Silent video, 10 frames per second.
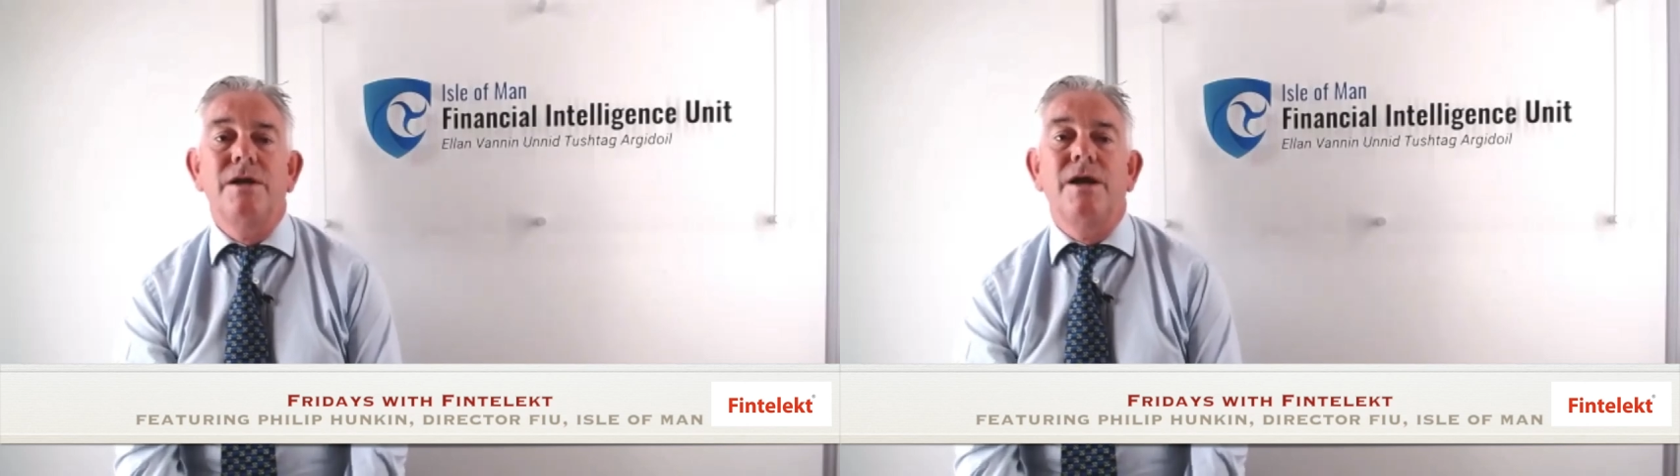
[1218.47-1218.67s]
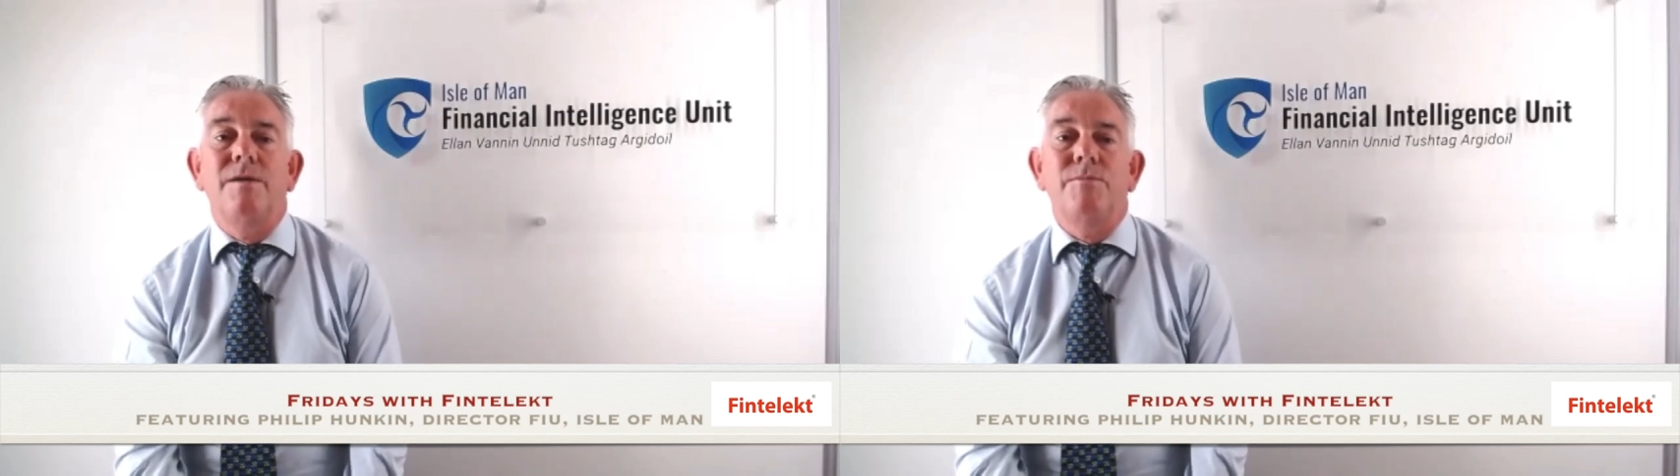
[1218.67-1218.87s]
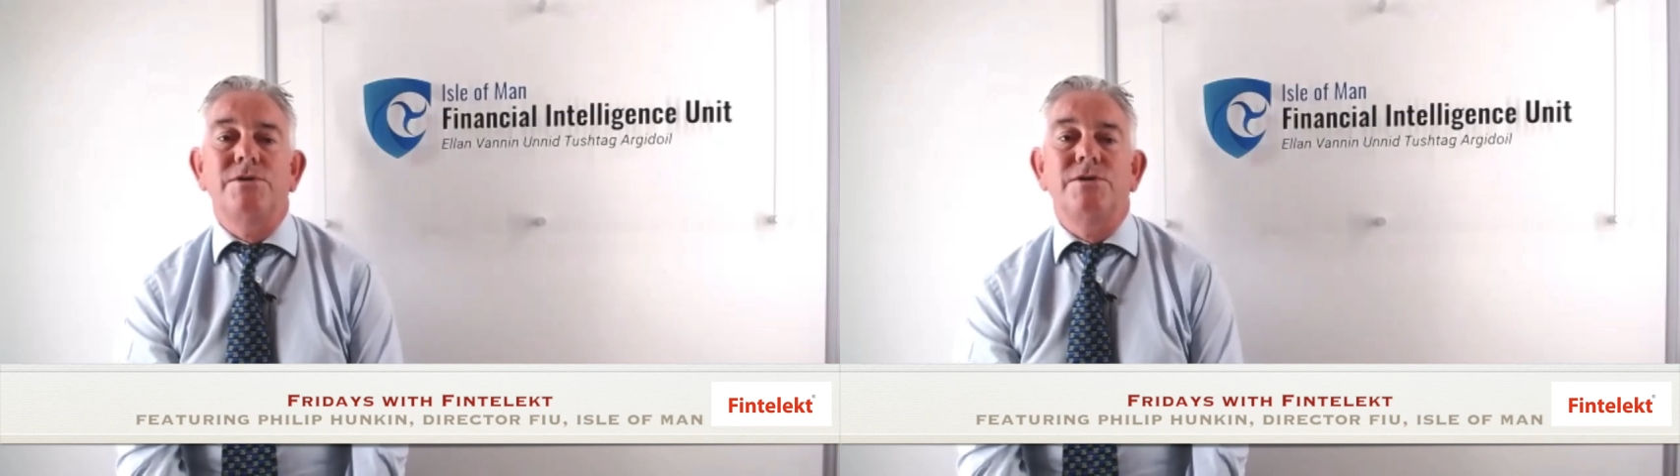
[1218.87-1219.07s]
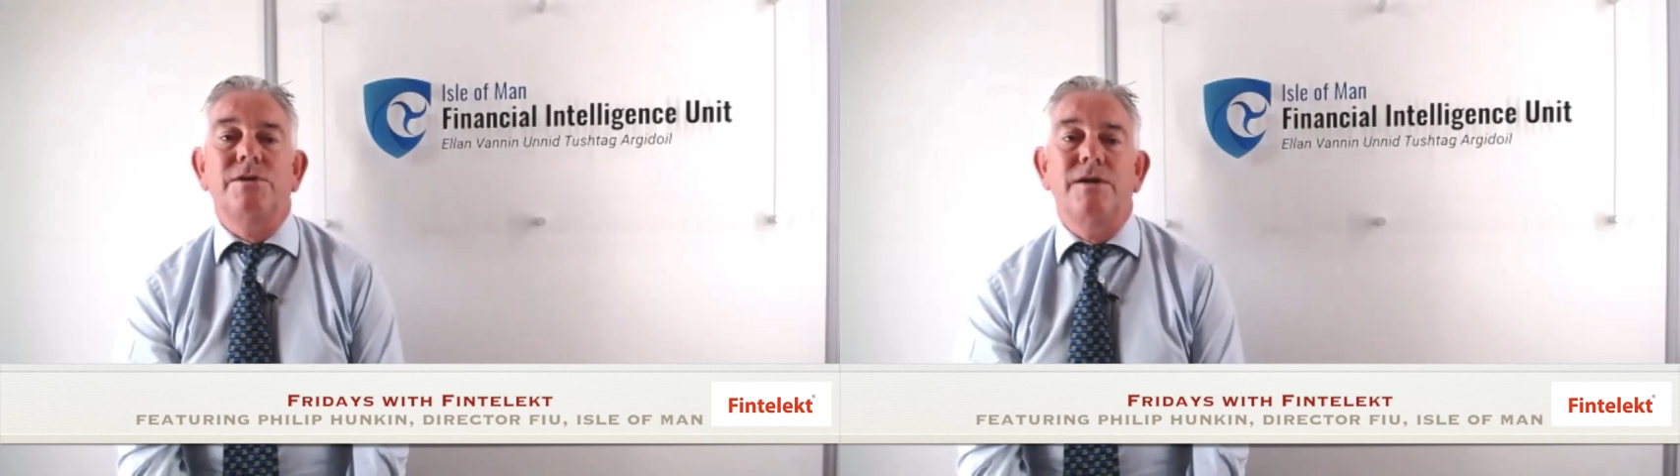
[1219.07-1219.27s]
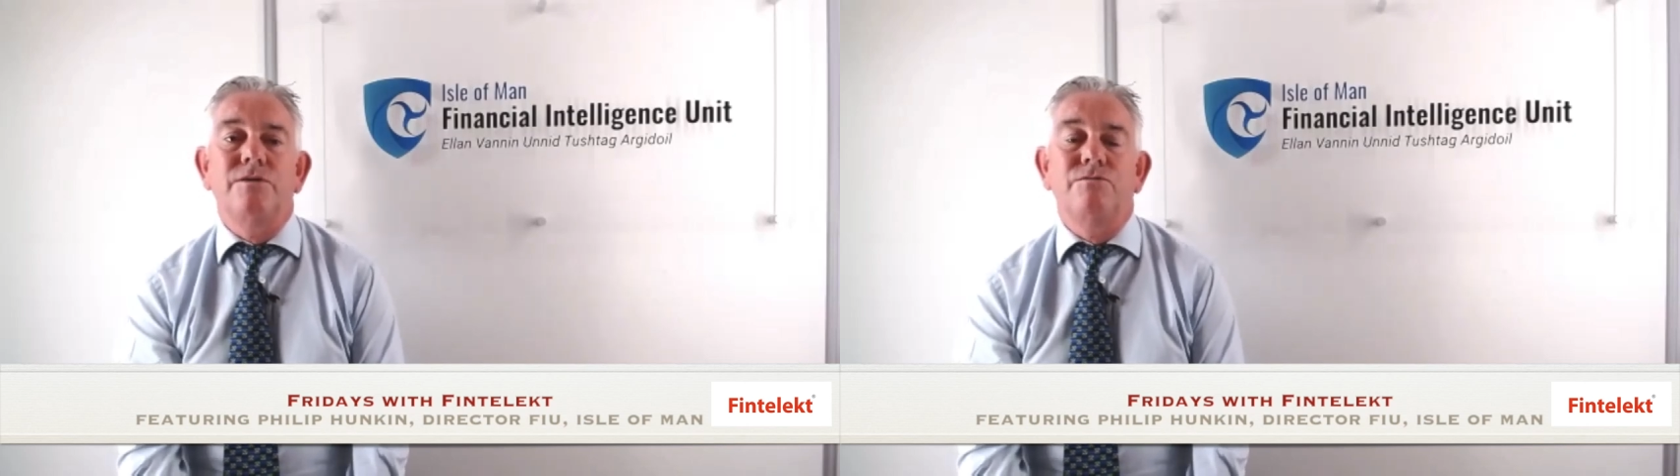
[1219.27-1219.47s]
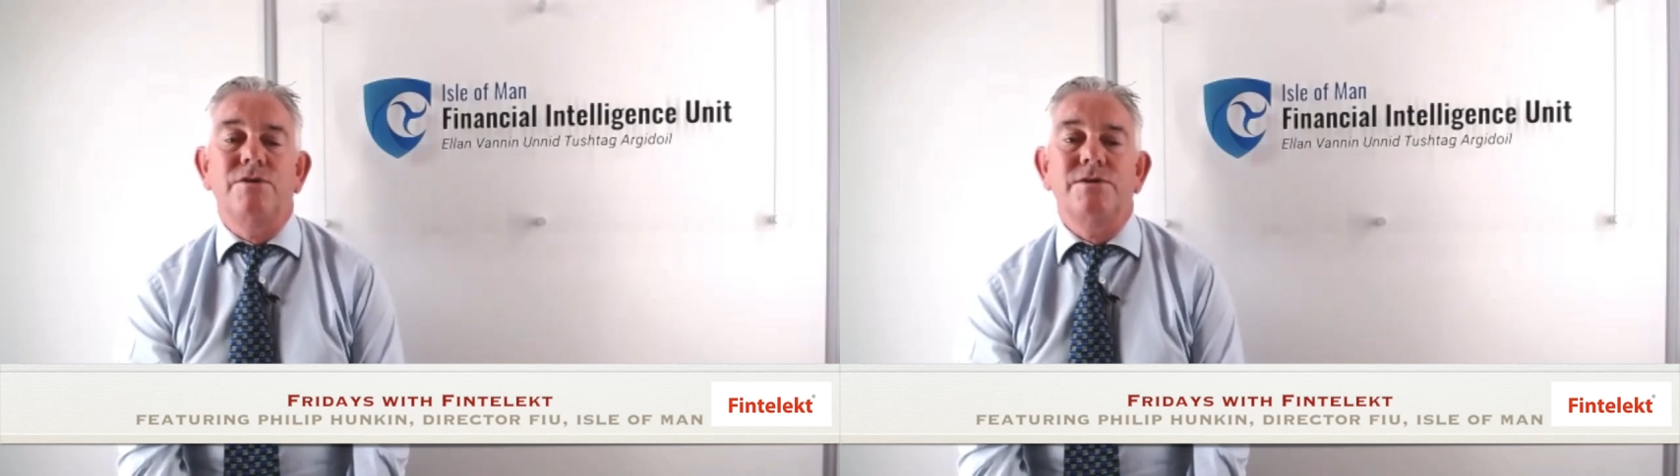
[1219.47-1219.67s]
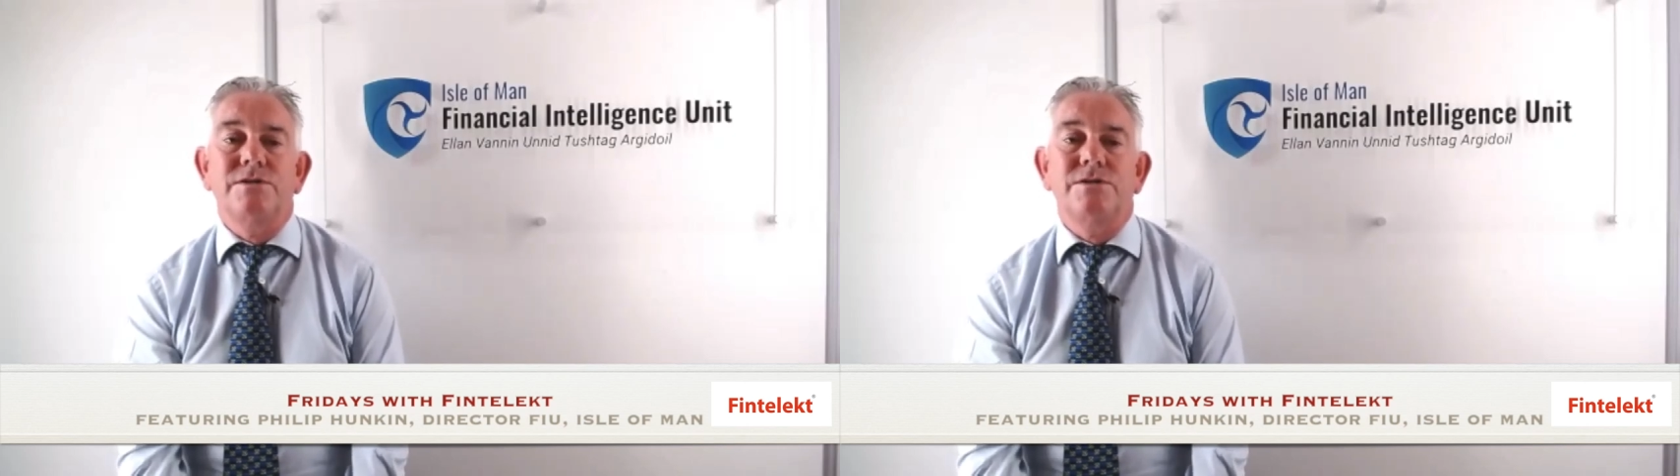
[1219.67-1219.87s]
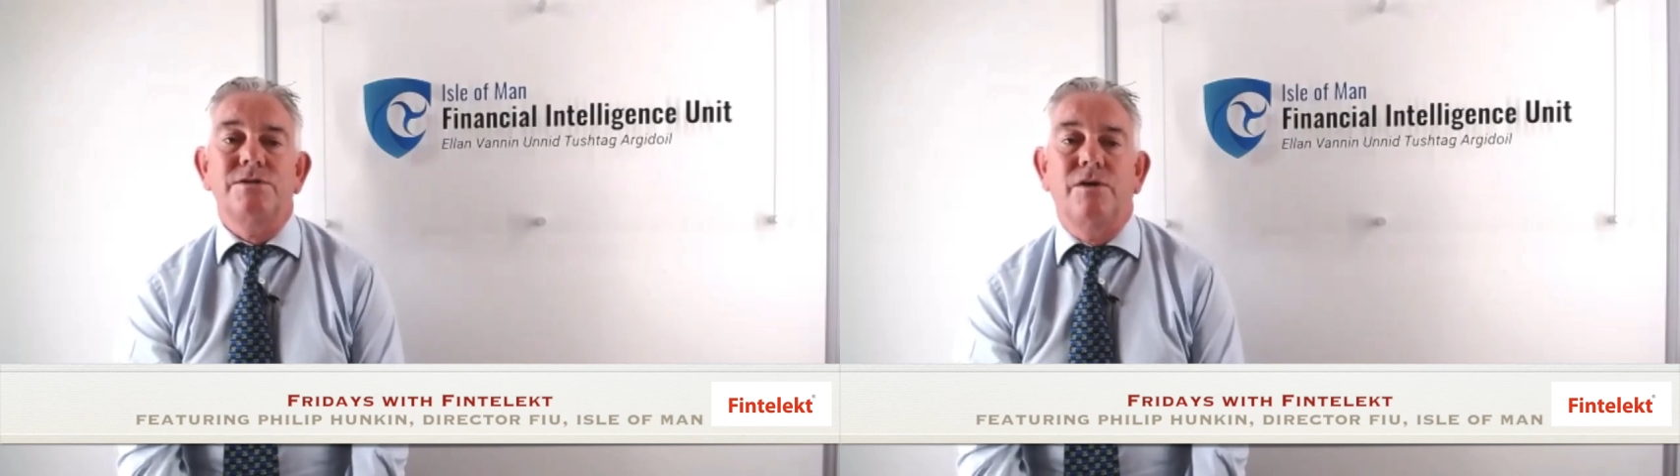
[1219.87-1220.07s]
and mitigate the risks
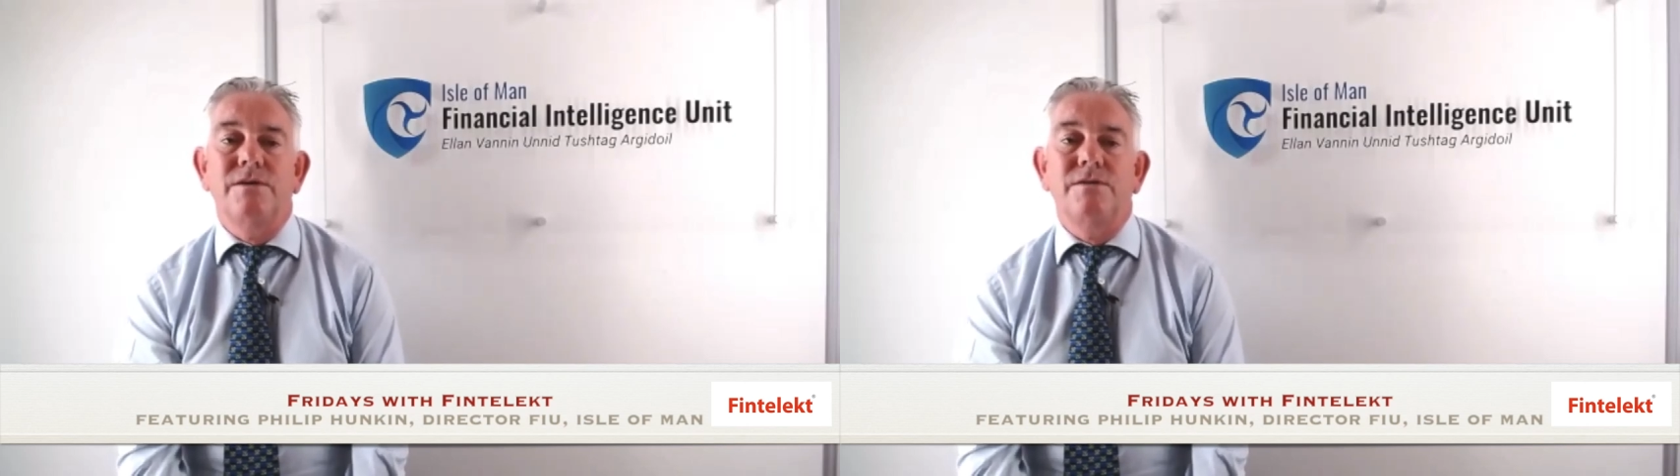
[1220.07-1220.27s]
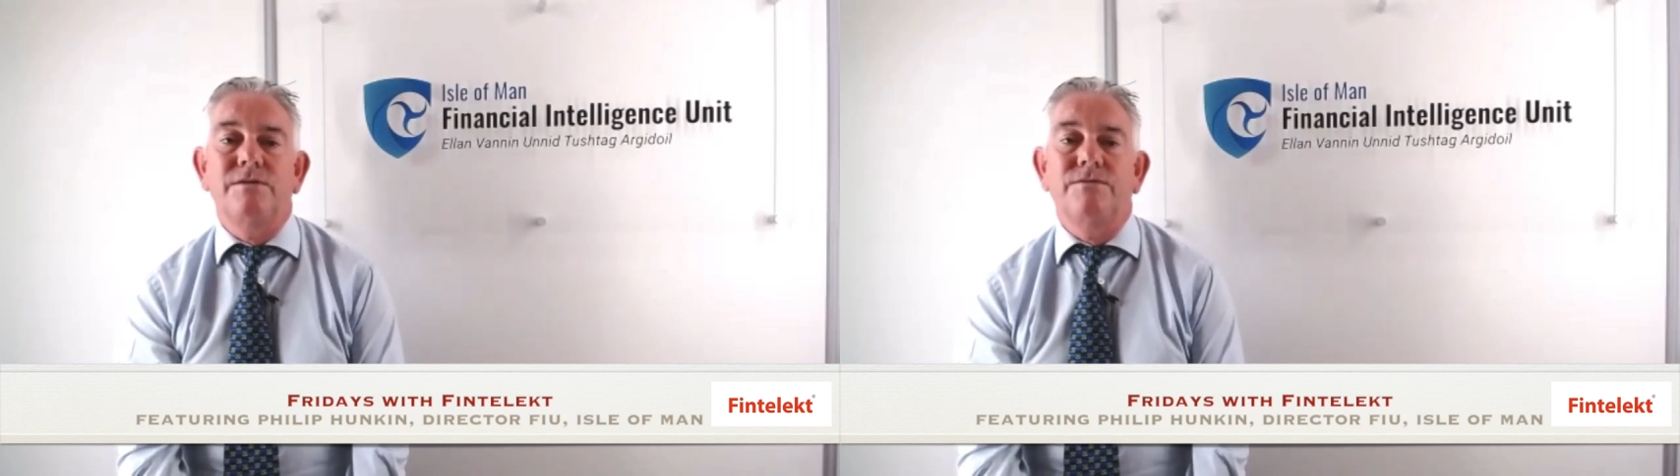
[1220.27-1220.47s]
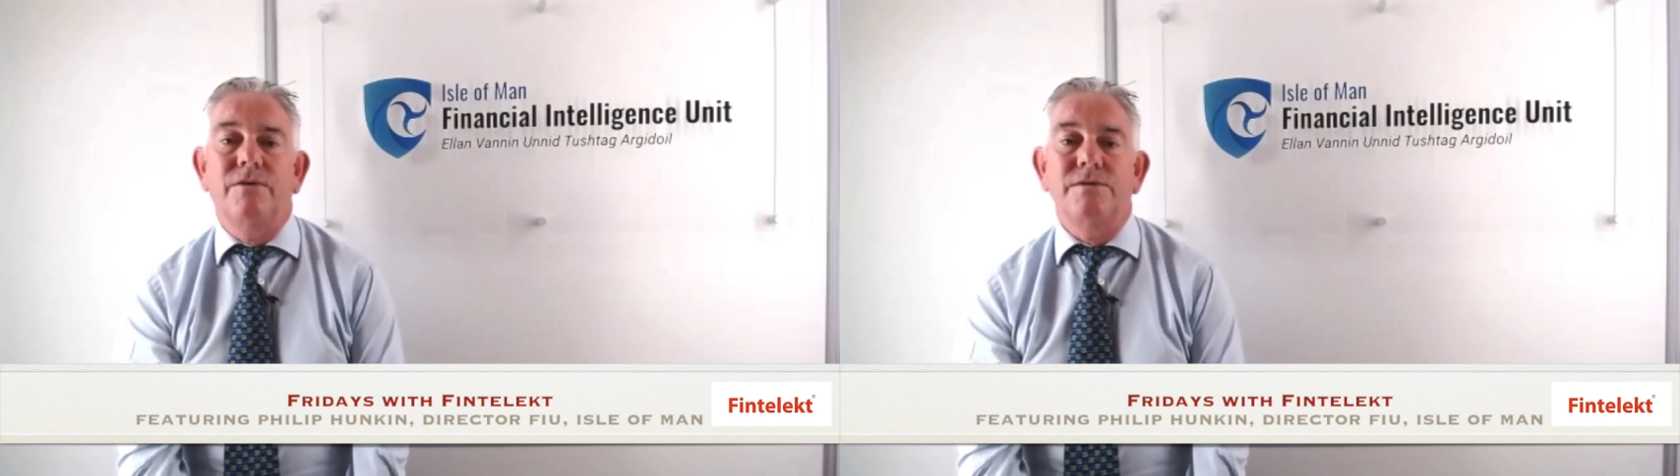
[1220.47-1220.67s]
identified.